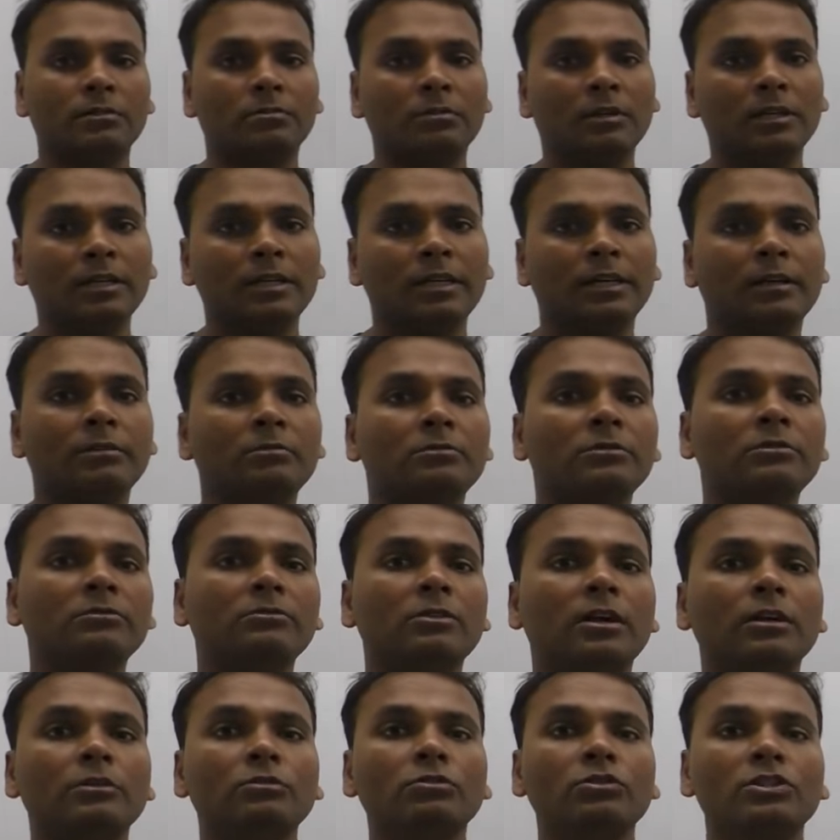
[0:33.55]
But here we
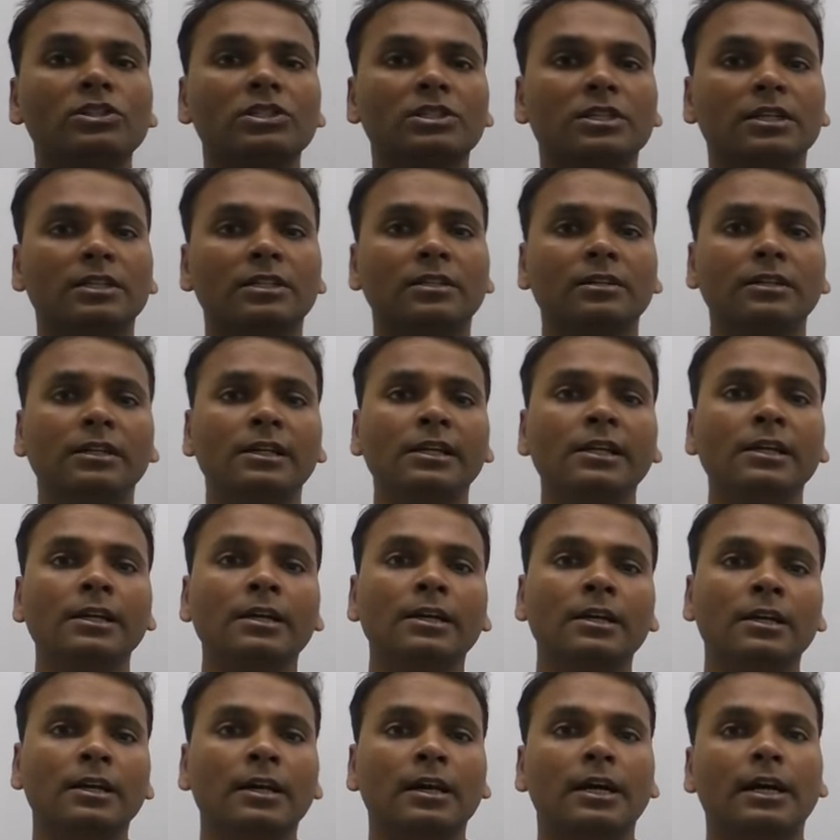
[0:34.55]
want to discuss
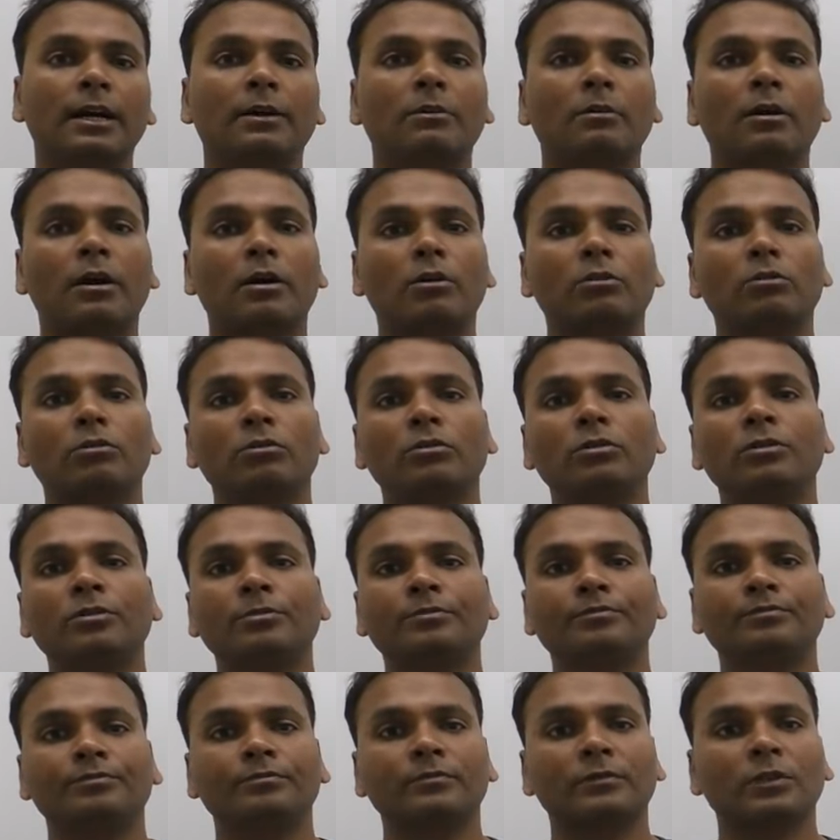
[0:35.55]
about
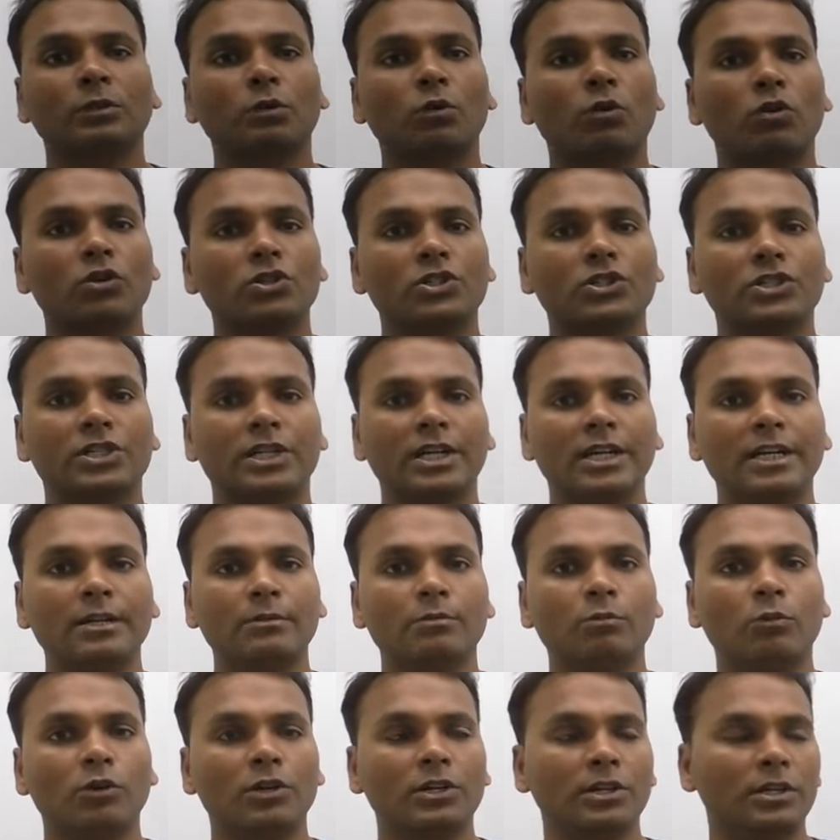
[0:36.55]

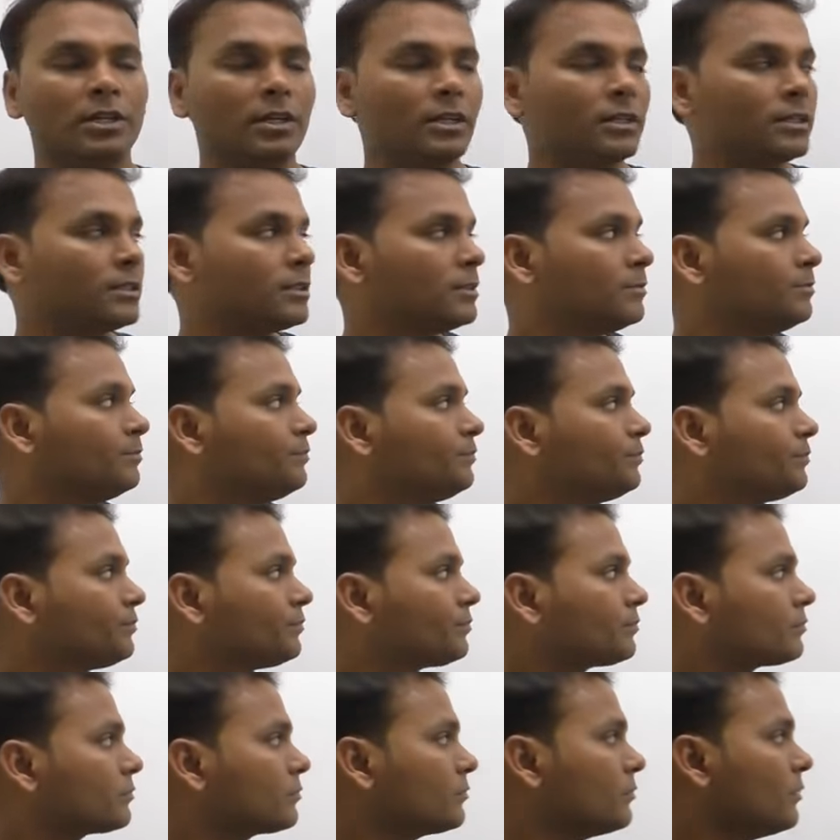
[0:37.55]
constant pointers.
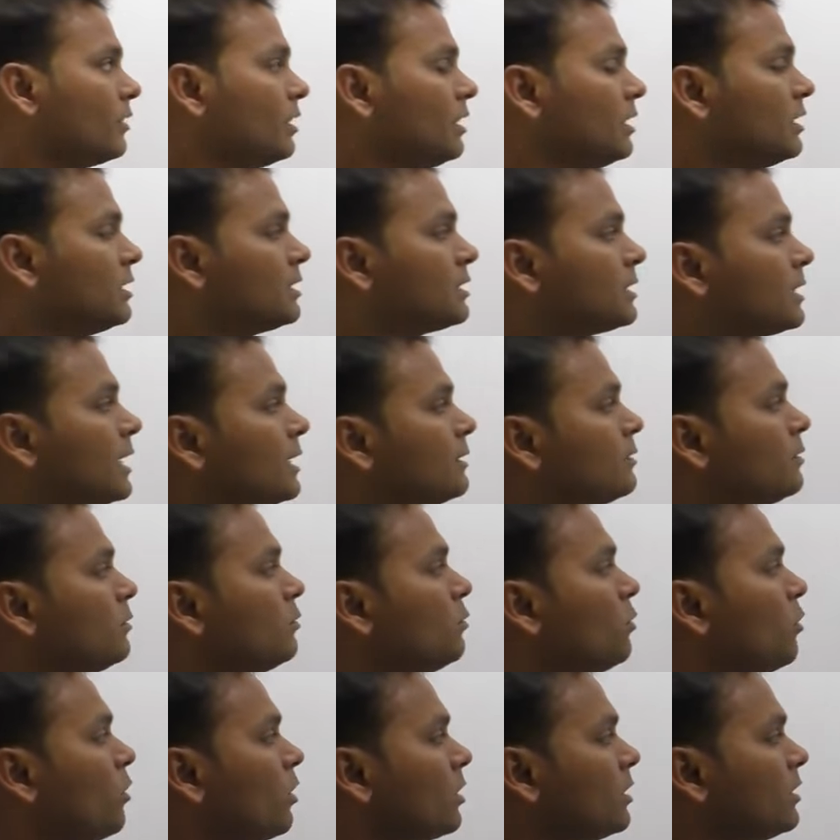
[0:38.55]
Is that
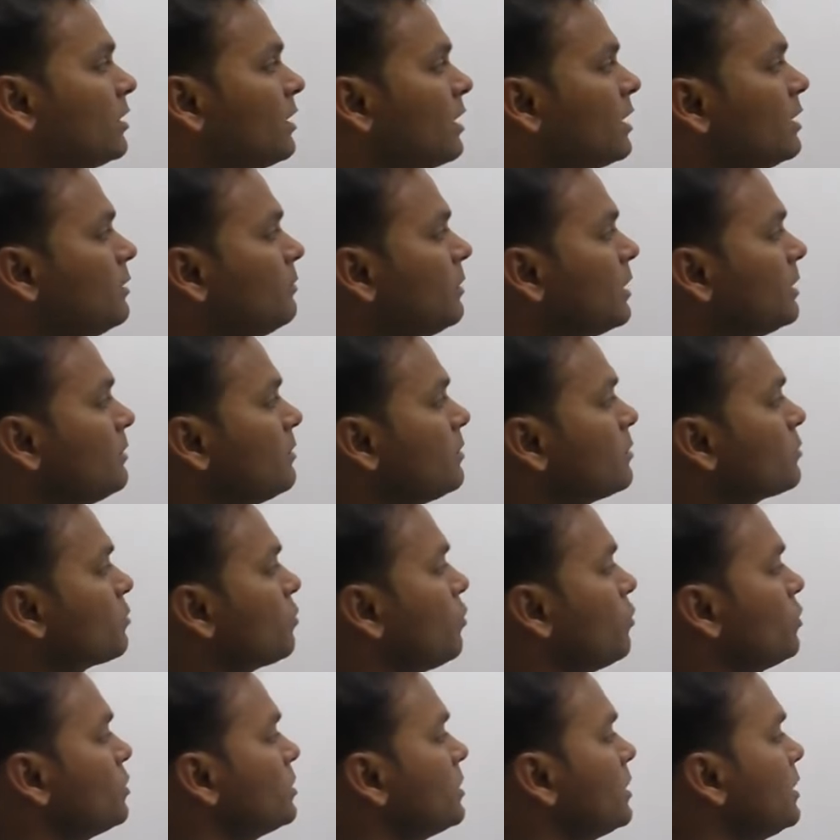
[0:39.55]
ordinary variables
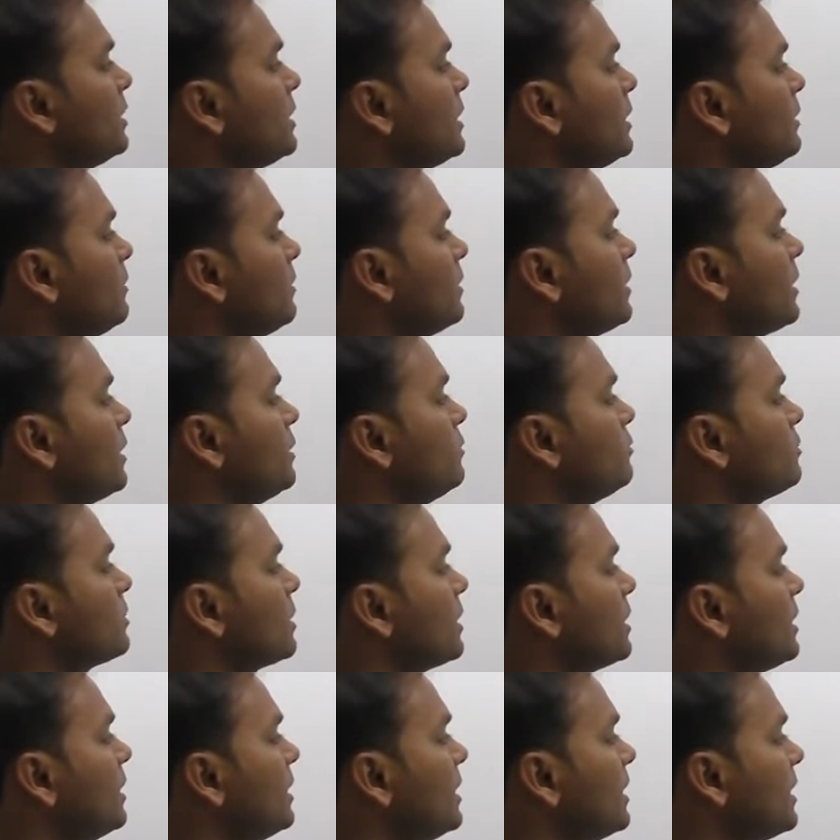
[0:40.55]
constant keyword ka use
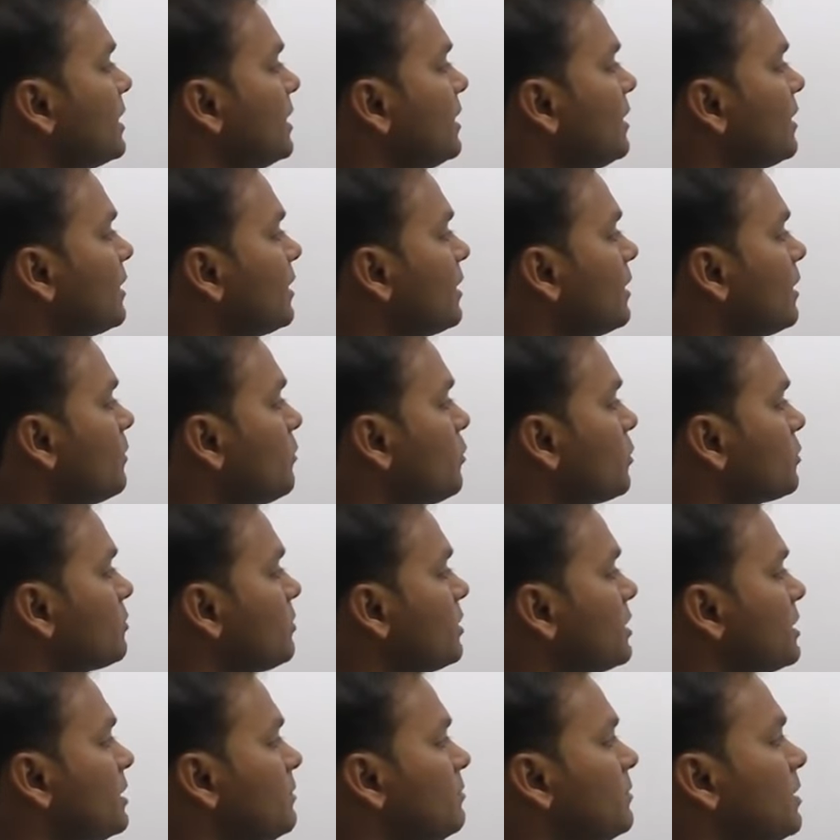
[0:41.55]
karke declare karna
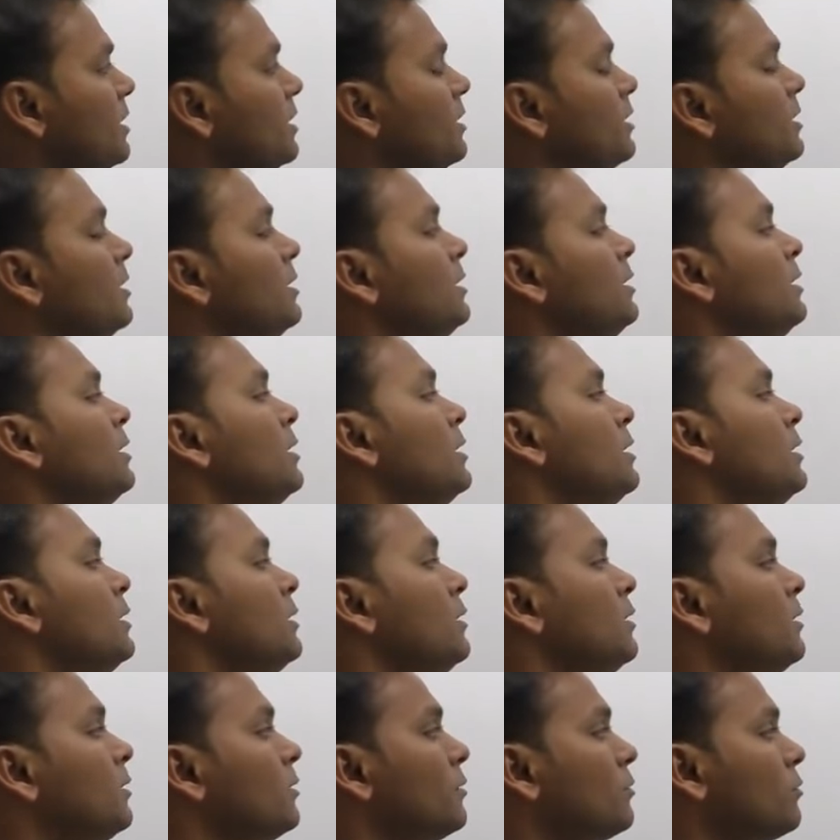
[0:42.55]
possible. Similarly
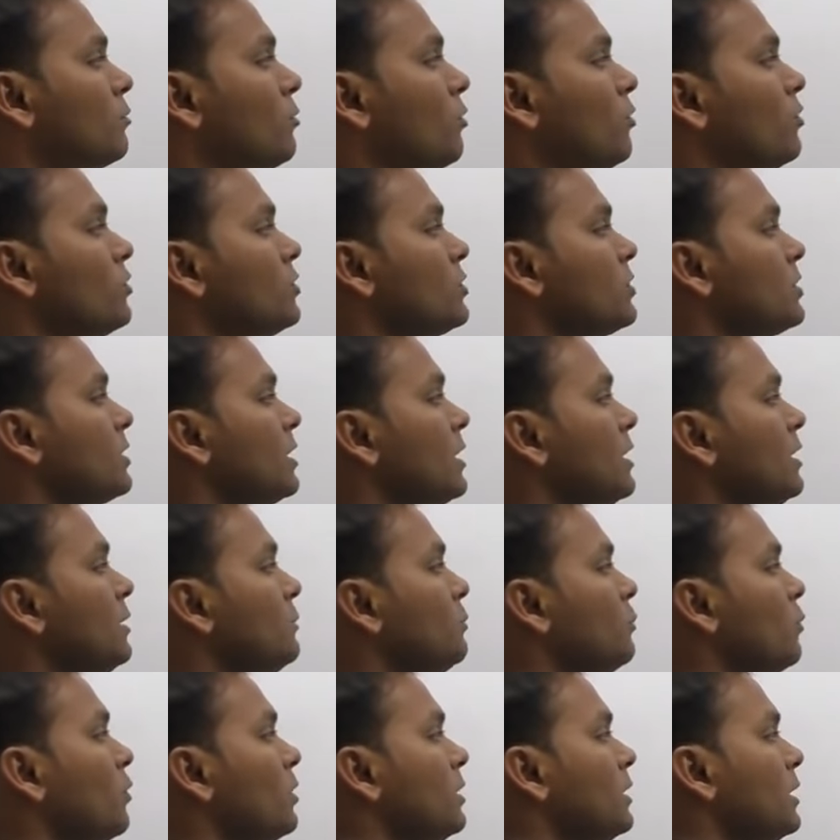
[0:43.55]

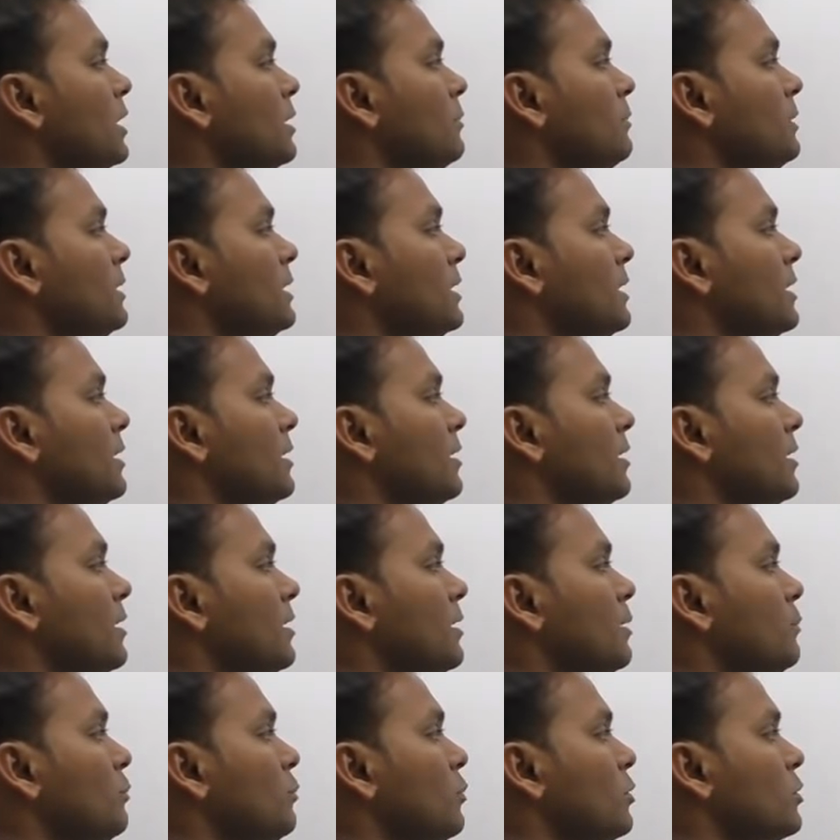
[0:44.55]
constant pointer bhi declare
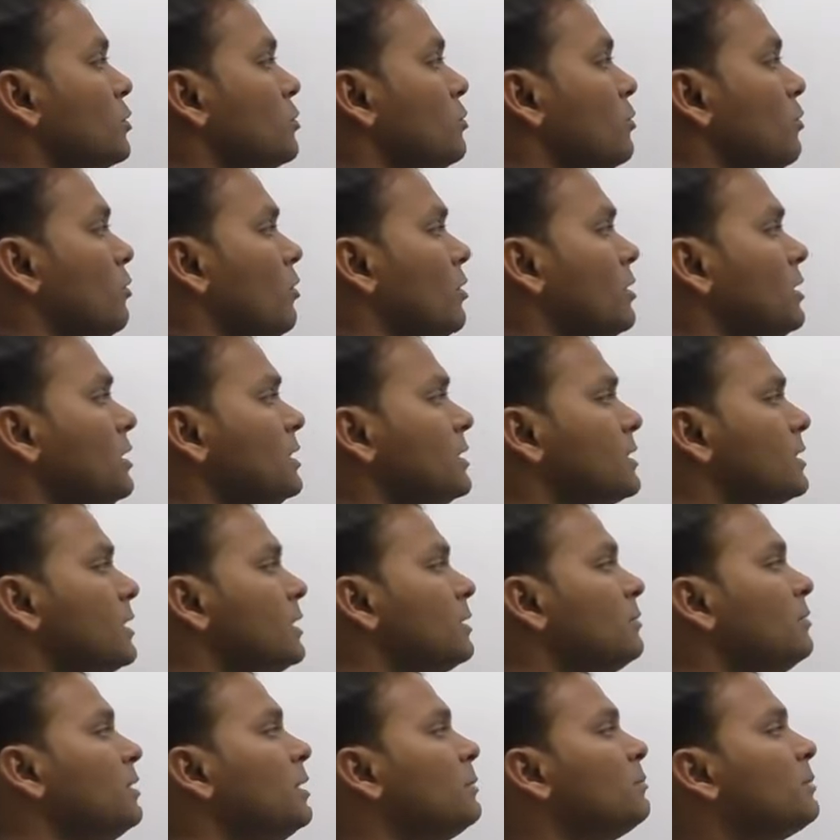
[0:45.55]
karna possible. Only is
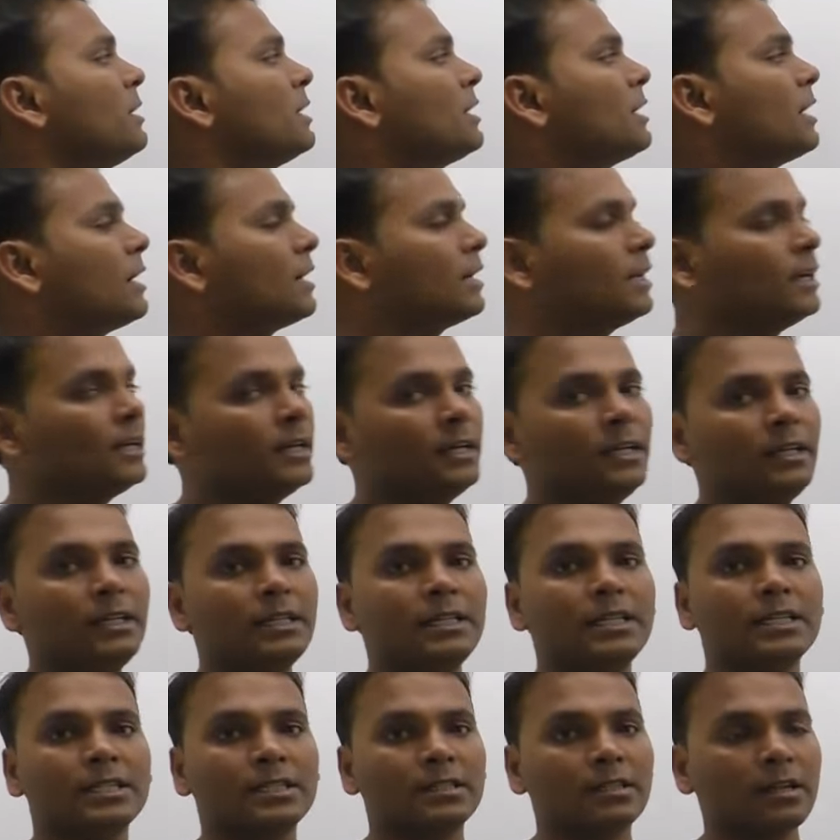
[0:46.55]
case mein apply kya
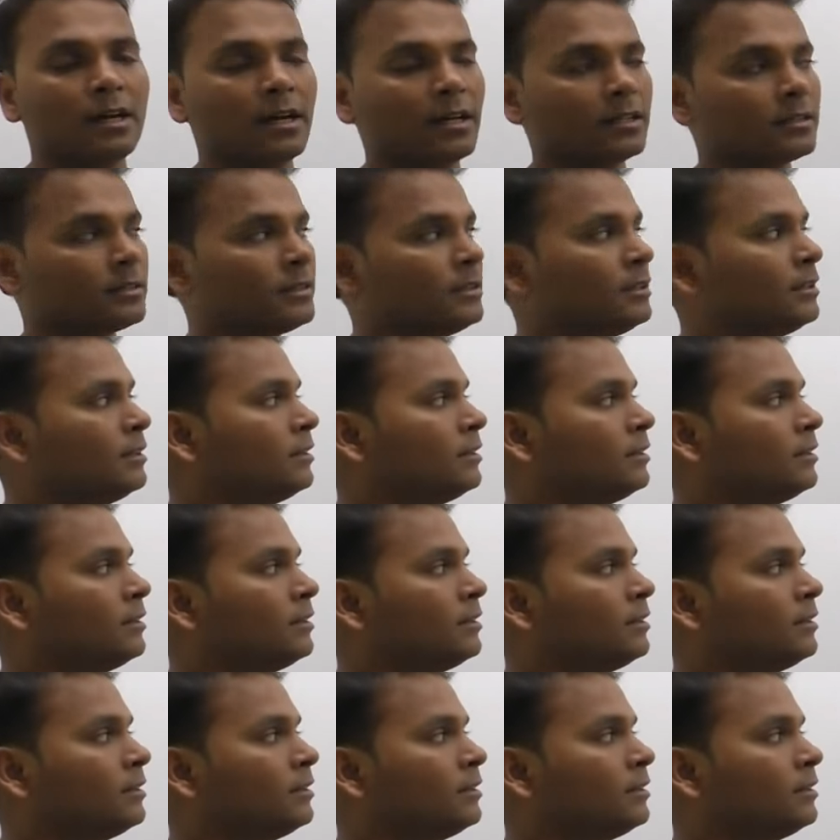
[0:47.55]
karenge stars.